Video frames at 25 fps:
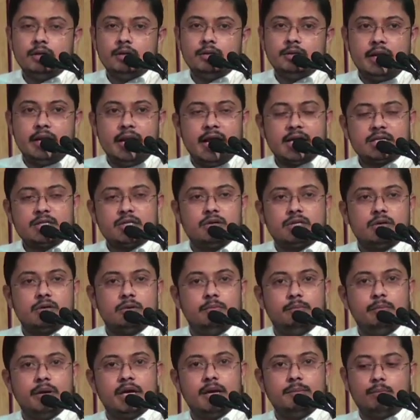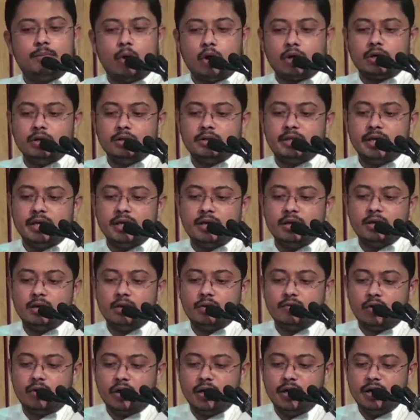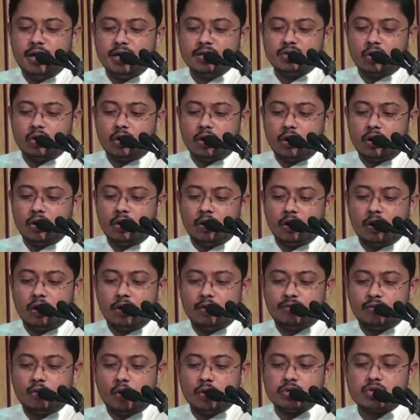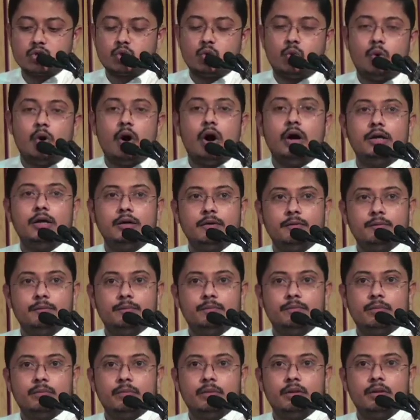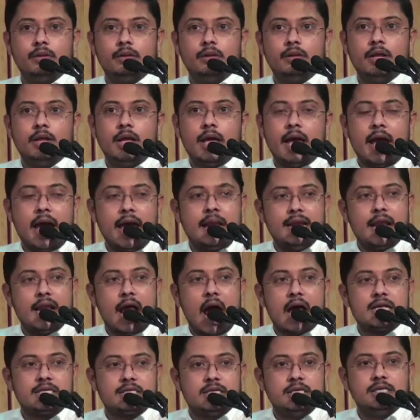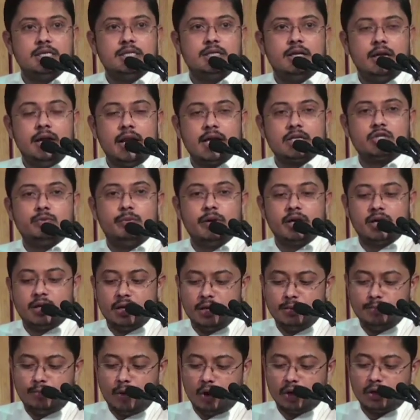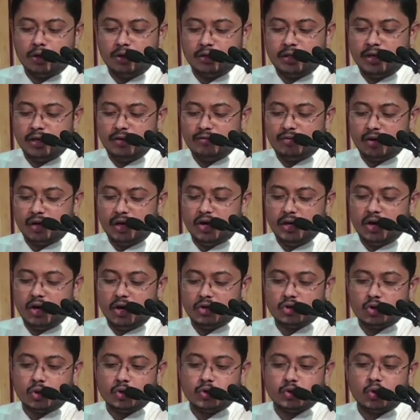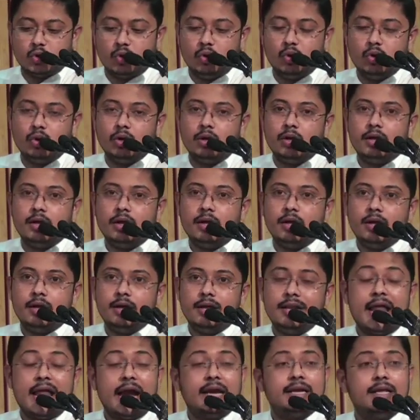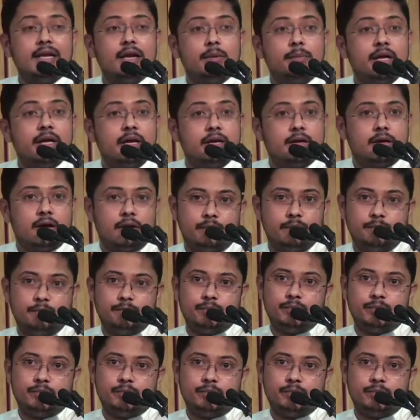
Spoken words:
The next big important thing for India is, of course, Quad. And lastly, the next big important thing for India is also Latin America.